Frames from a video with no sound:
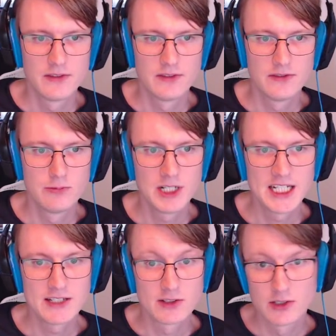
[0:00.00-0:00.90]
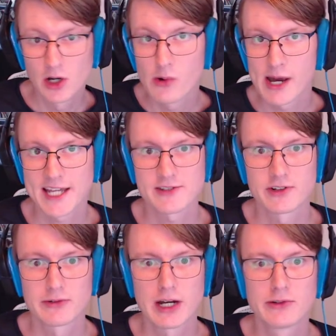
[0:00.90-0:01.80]
We need no
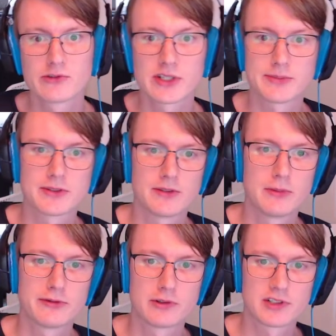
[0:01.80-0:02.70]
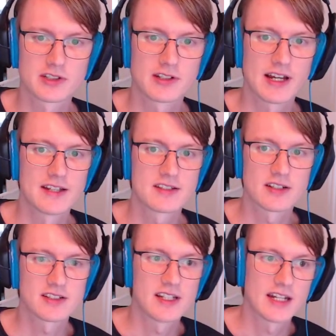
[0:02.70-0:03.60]
extra round trips before the client
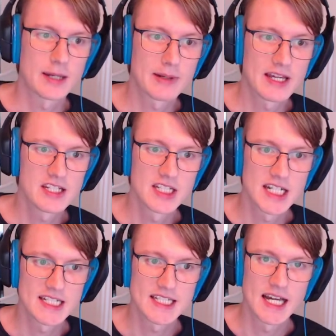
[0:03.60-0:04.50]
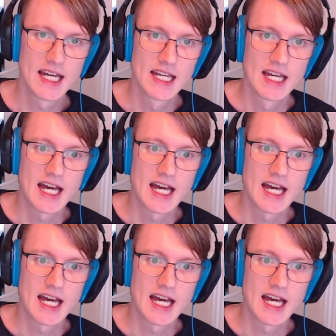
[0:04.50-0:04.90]
starts sending application data.